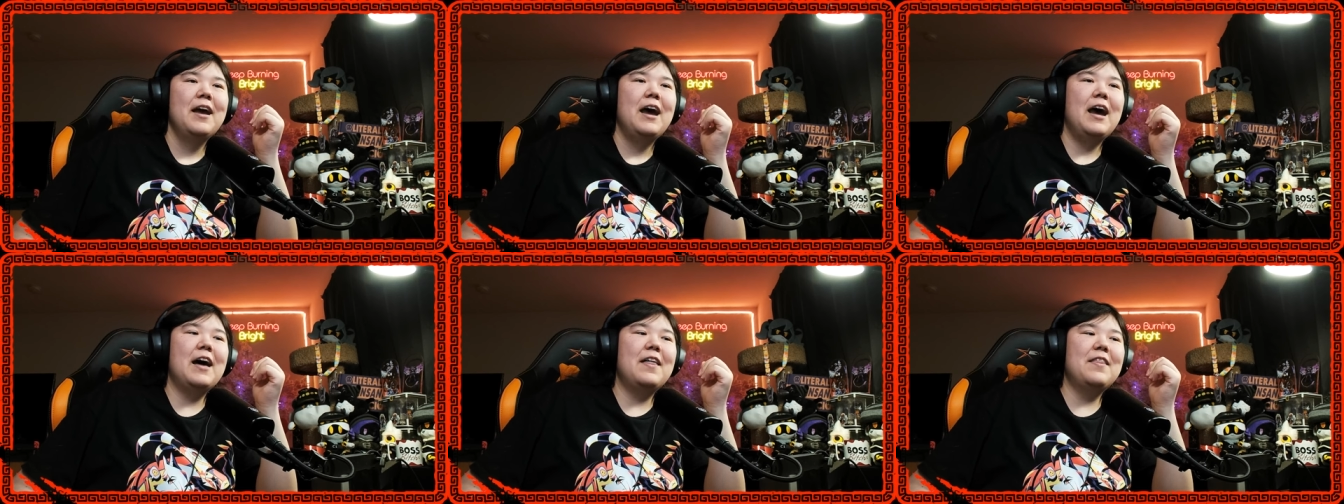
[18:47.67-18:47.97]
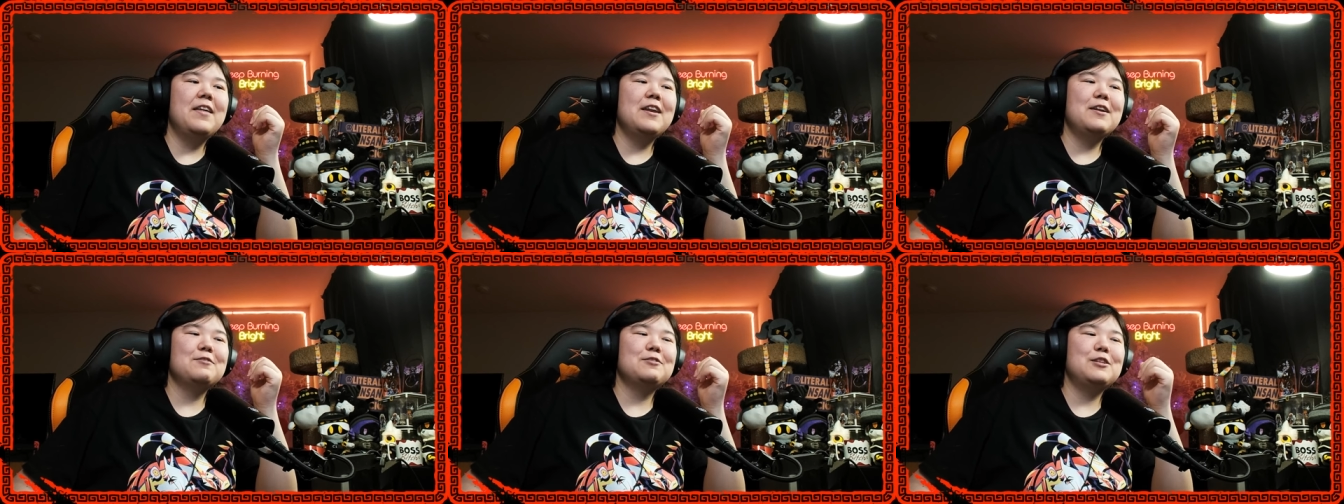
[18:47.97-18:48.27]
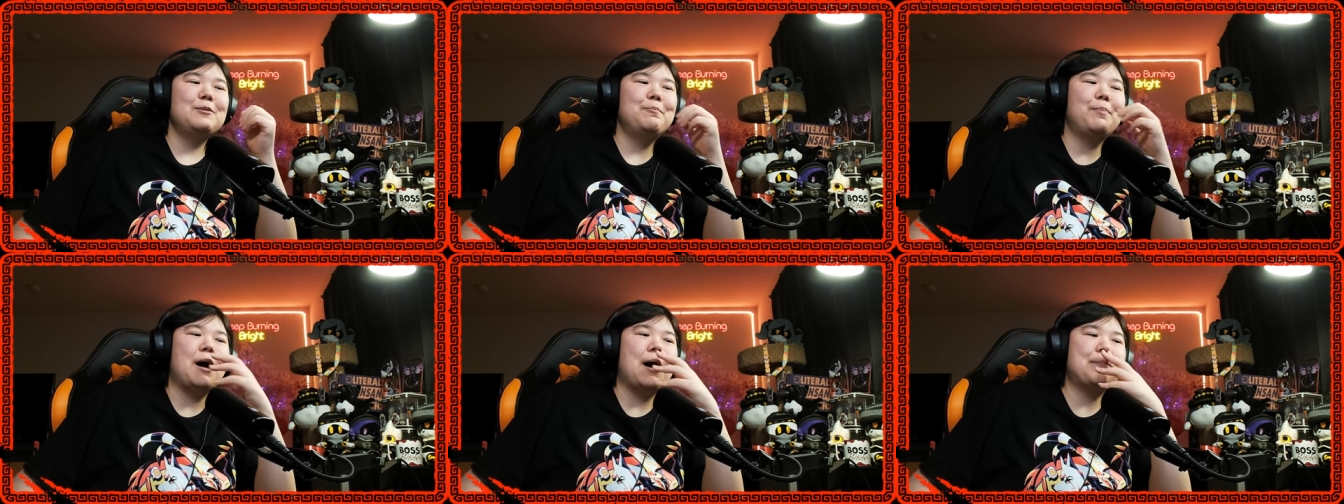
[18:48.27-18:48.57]
and then if
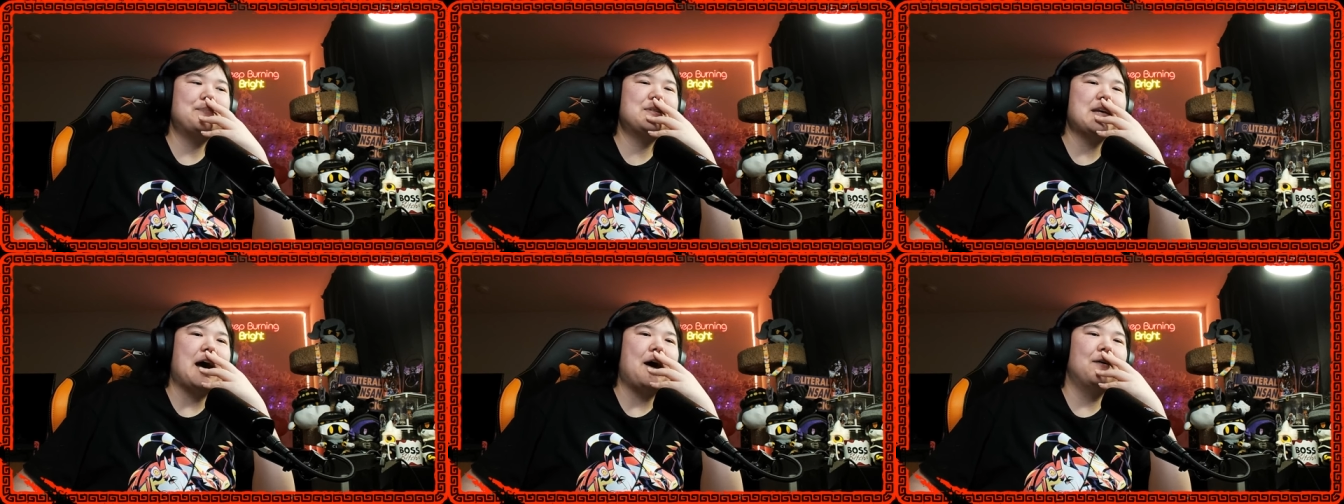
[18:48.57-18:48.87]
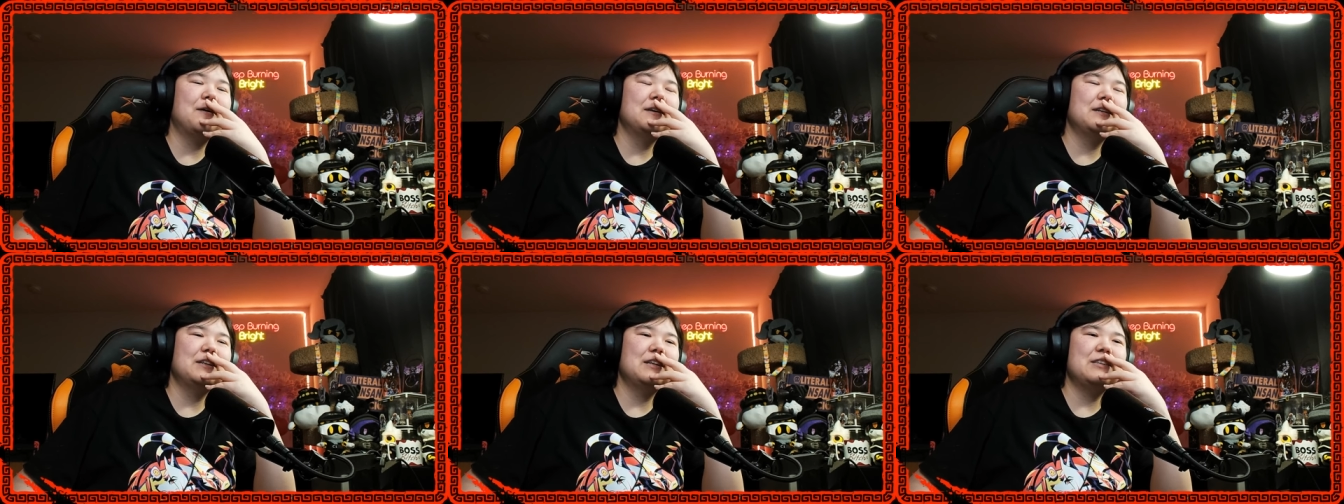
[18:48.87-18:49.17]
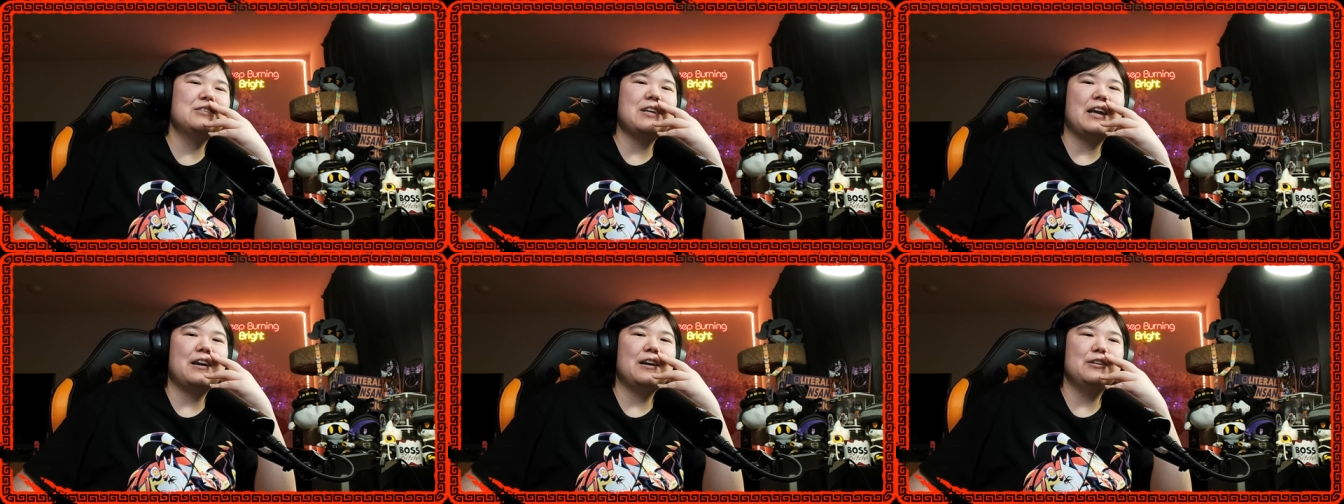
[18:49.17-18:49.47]
she pops out and
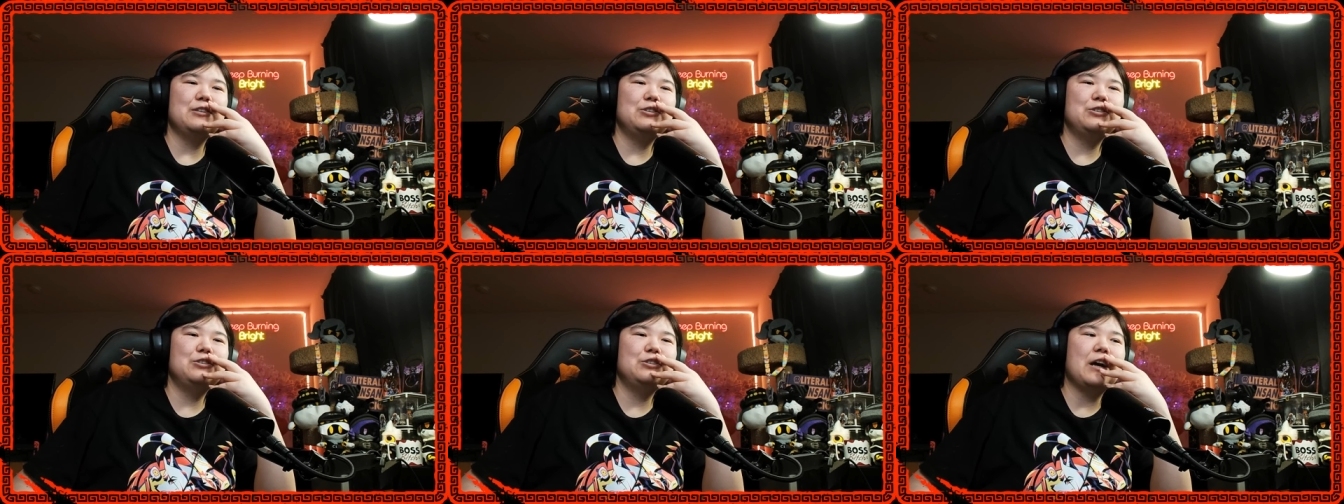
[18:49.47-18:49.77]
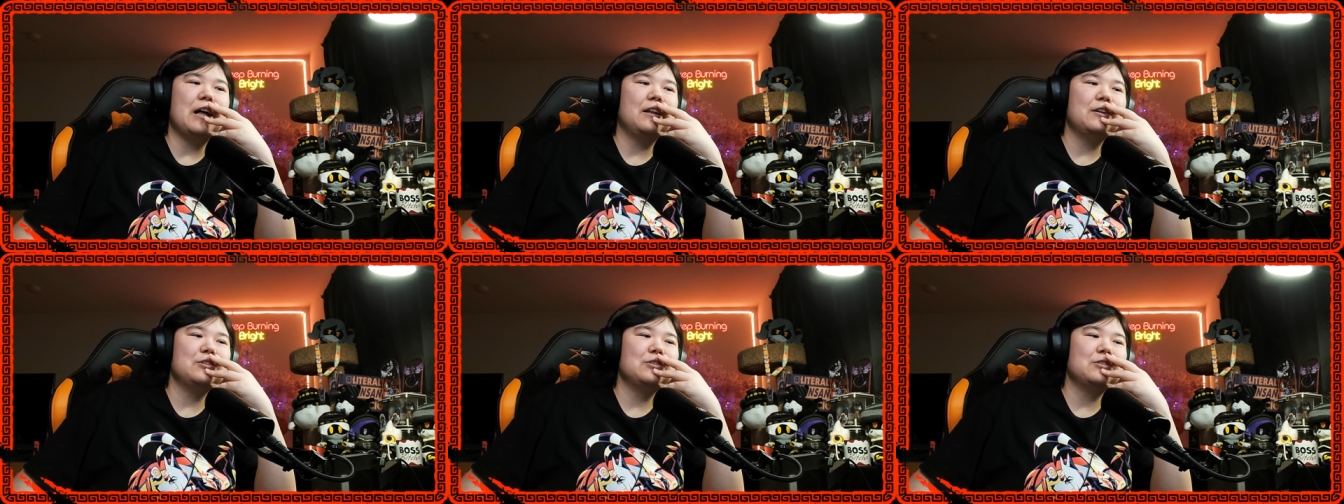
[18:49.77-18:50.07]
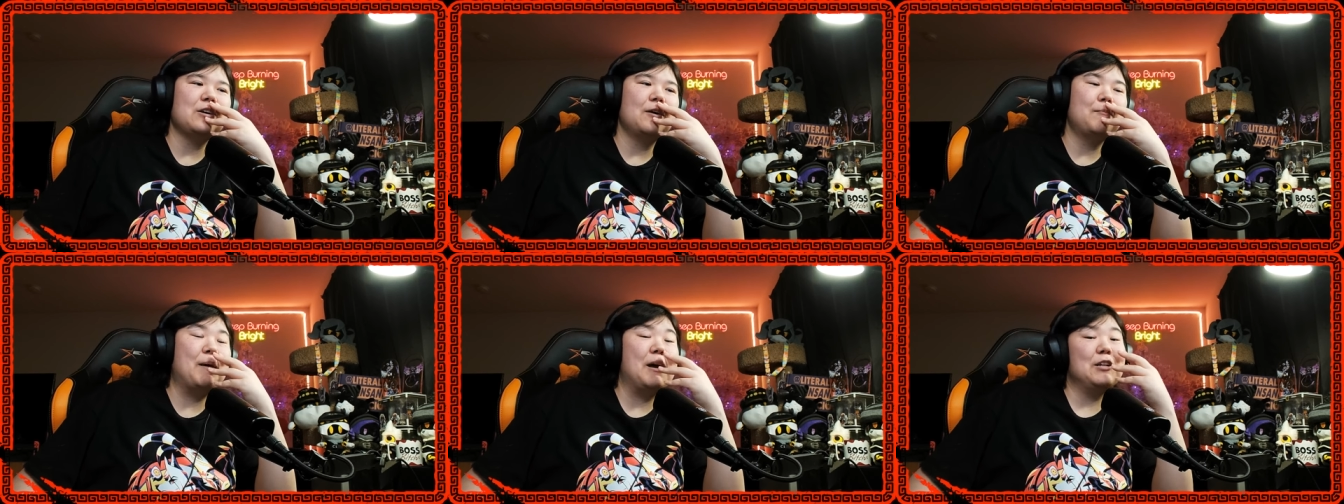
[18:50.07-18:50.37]
he's like a jealous
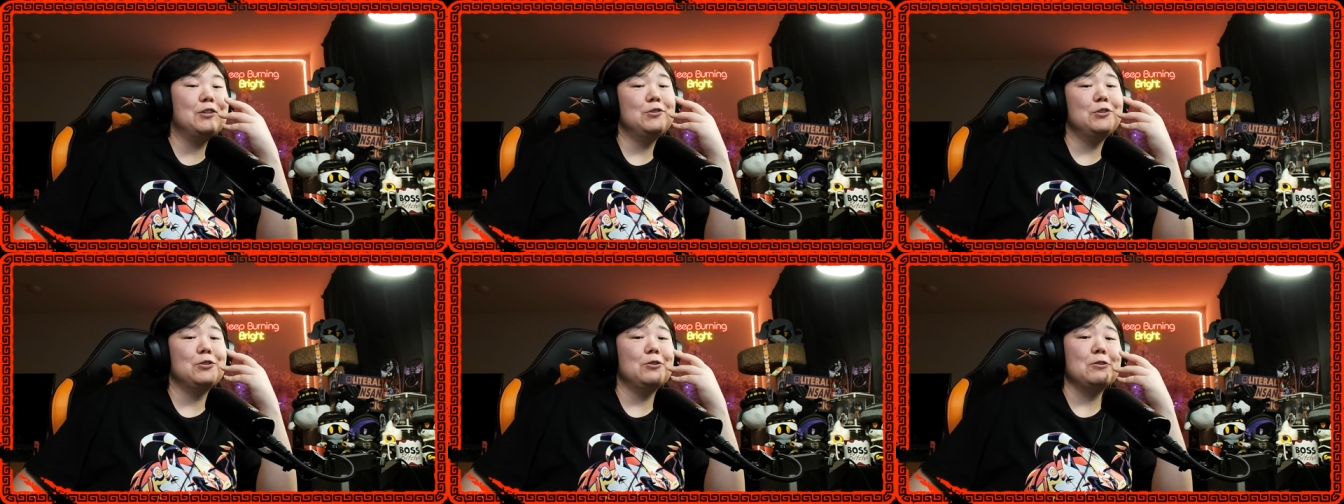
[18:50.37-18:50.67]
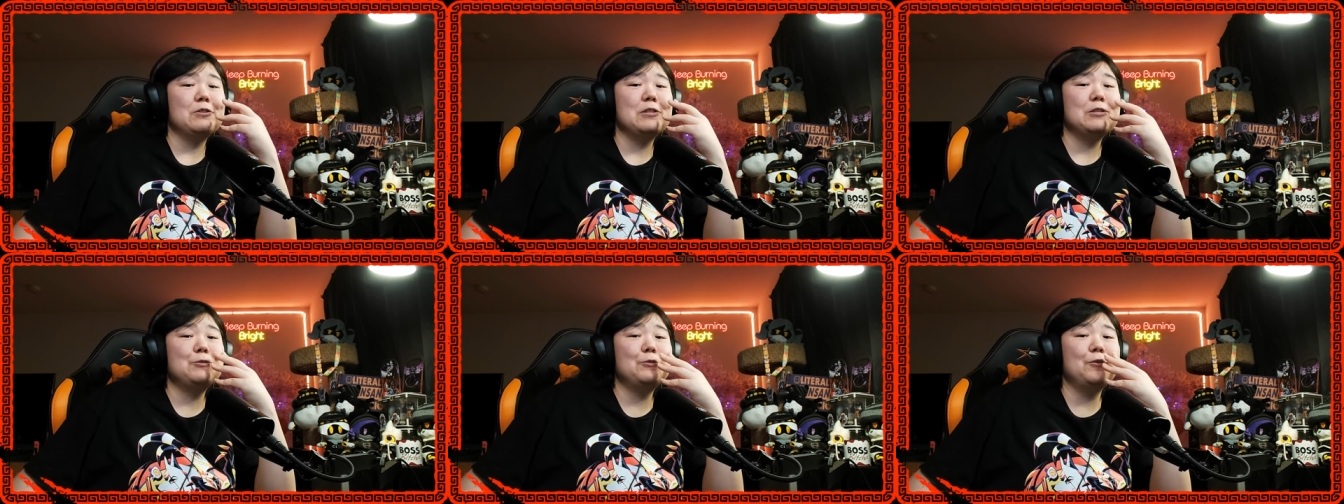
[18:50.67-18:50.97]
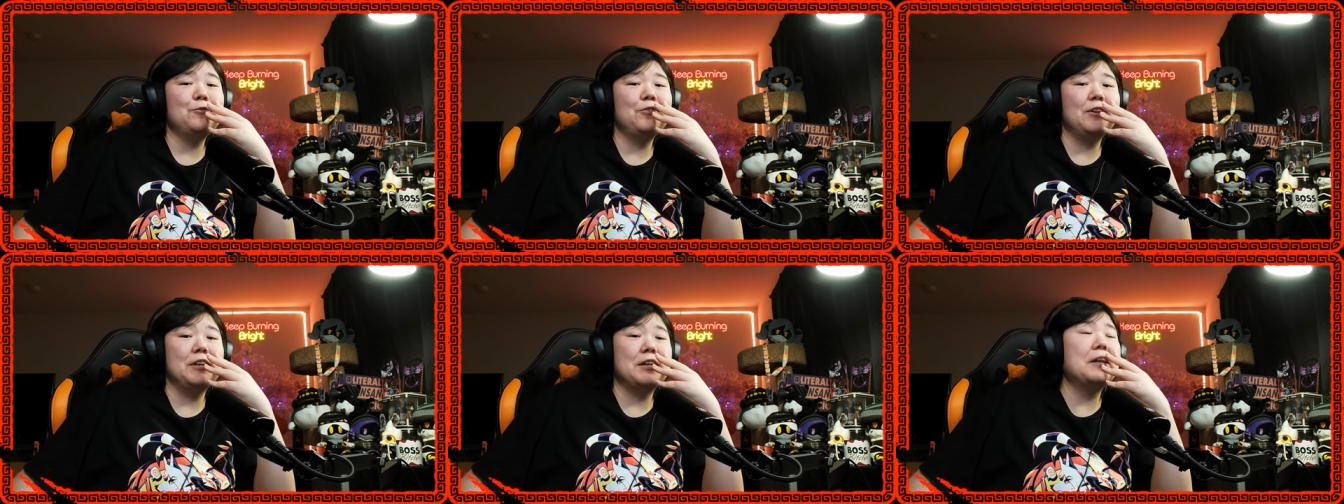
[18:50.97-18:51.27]
stalker, imagine she turns into
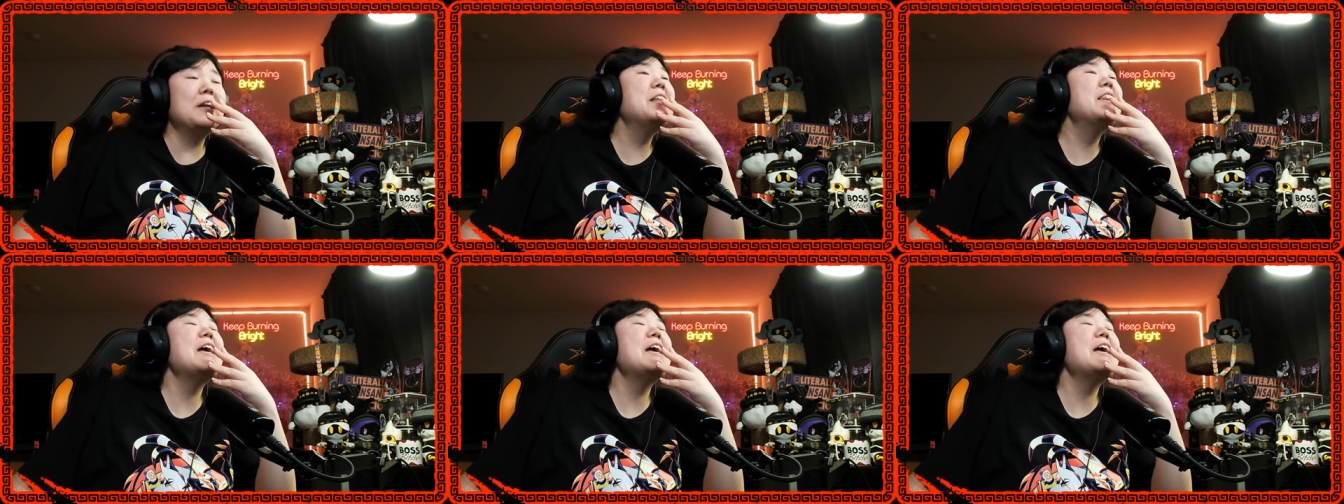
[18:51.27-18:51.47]
a villain.